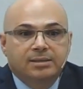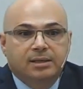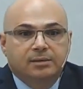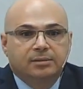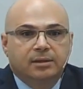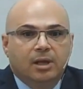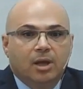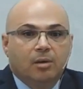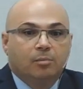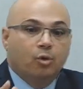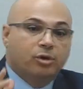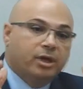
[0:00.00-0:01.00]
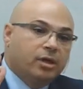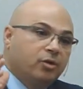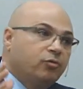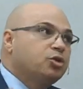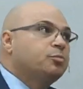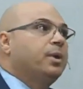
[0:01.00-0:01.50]
It is in front of my
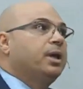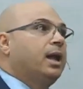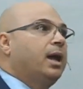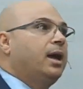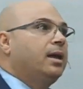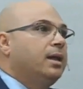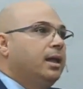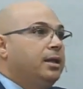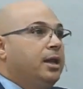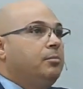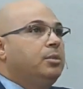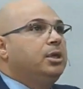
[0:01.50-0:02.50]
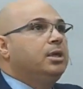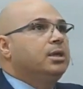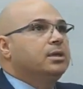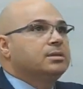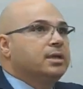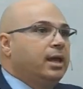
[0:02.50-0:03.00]
house. Why am I going
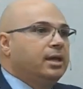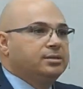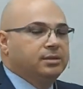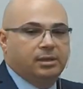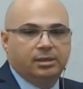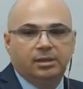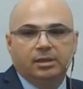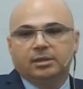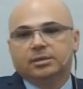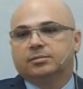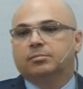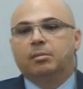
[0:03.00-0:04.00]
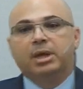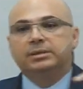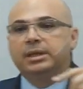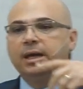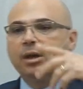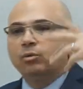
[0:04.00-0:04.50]
to wait for
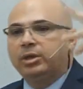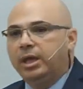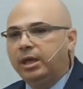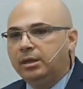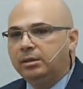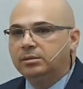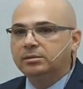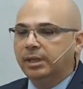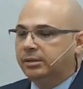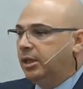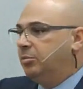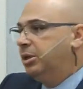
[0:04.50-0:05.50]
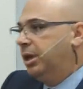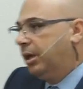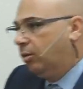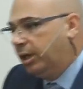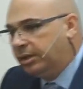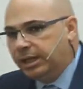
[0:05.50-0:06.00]
Nehemiah or Ezra
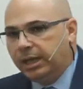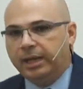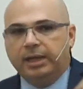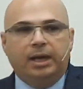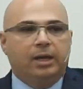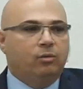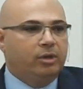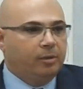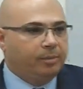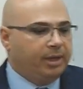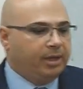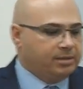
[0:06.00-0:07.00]
to send someone and determine